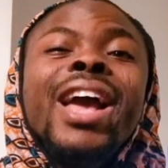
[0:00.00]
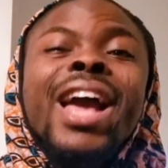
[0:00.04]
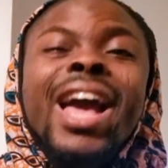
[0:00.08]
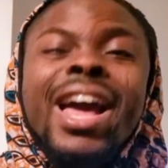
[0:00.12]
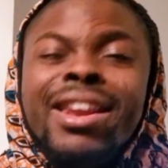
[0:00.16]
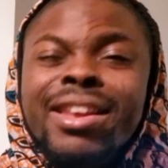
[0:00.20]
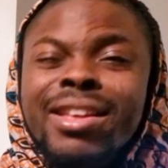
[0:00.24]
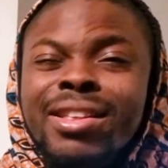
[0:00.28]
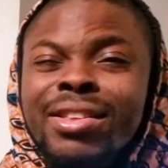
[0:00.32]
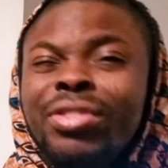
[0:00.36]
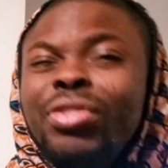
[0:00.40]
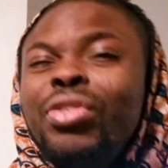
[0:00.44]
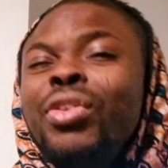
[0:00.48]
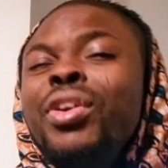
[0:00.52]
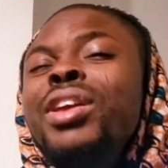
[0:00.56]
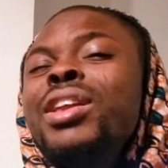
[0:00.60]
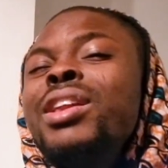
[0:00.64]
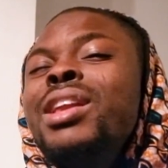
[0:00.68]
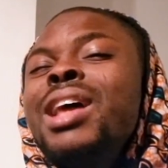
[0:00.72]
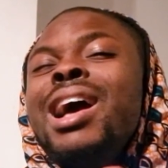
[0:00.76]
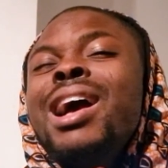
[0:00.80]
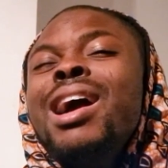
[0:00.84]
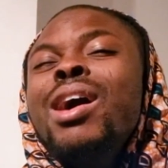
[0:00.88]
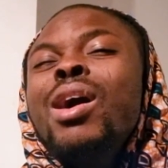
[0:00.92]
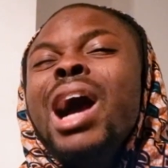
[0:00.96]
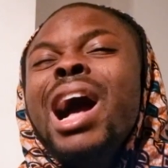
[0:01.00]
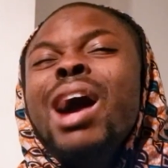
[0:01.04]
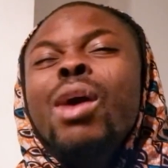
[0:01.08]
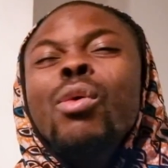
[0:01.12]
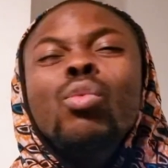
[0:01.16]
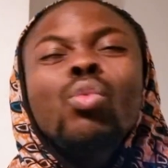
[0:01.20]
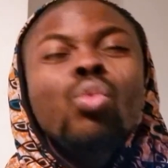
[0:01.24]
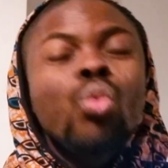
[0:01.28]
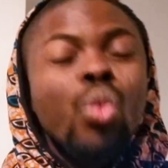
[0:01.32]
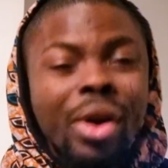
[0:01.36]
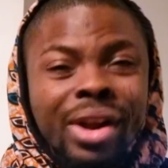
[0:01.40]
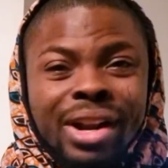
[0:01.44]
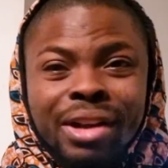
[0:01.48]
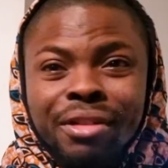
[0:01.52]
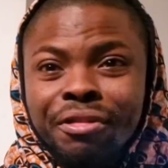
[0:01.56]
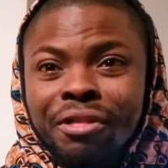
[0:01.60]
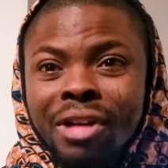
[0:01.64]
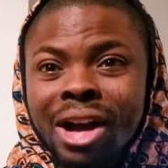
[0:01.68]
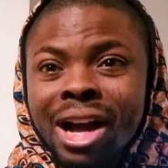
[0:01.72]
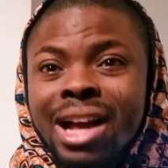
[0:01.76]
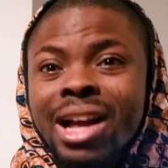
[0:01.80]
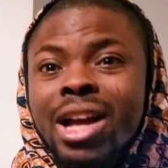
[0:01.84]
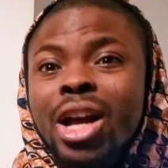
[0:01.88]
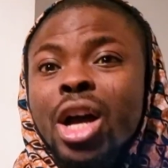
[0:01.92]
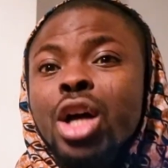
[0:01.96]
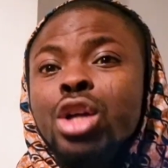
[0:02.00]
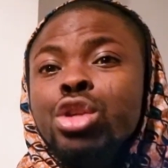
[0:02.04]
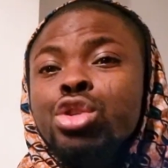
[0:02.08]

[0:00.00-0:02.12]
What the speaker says: Anything and whatever